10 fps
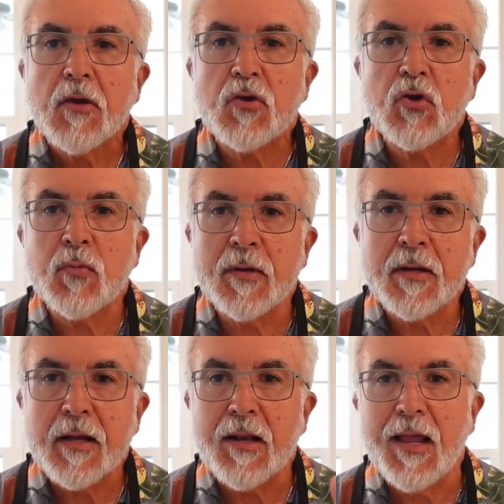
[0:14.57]

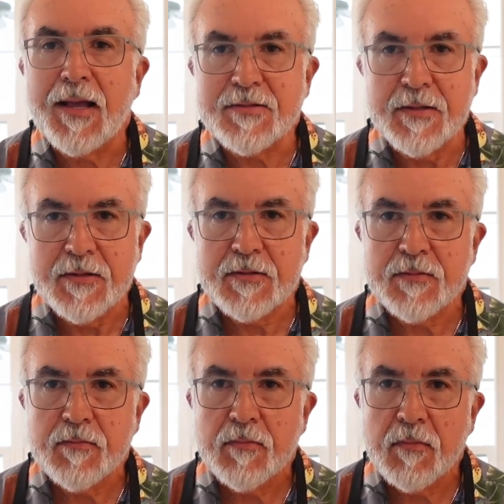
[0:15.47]
Cuban
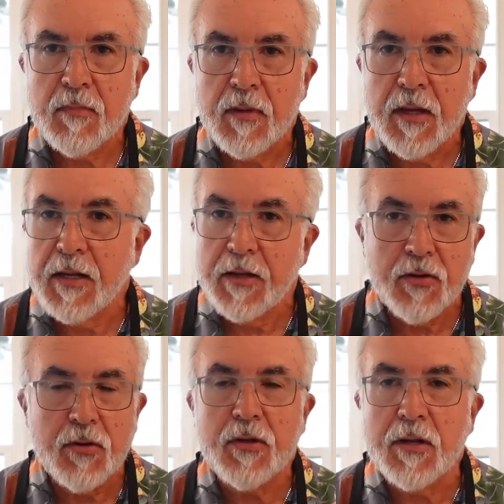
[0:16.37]
Classics, and I
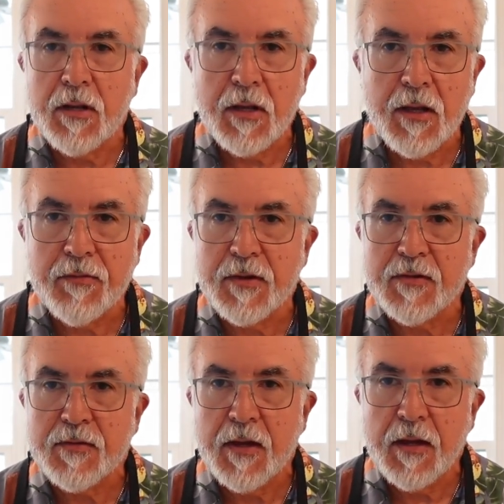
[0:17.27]
know you're going to love
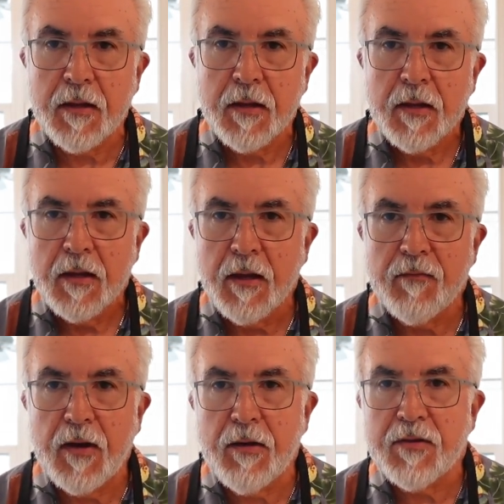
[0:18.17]
these
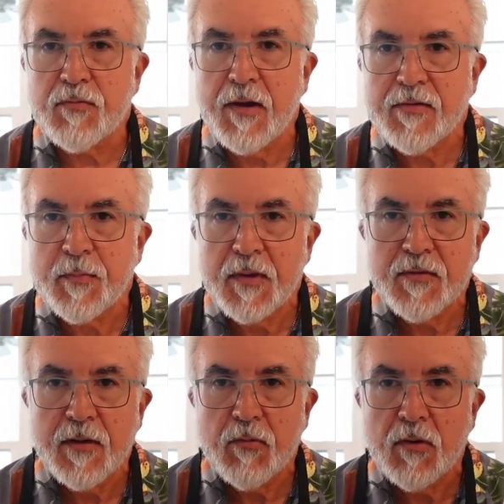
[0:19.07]
various
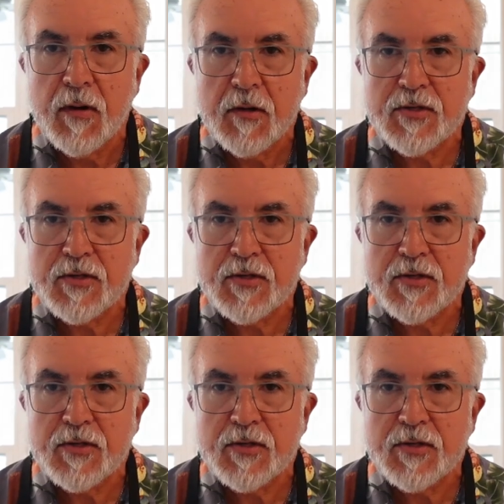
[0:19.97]
recipes that we're going to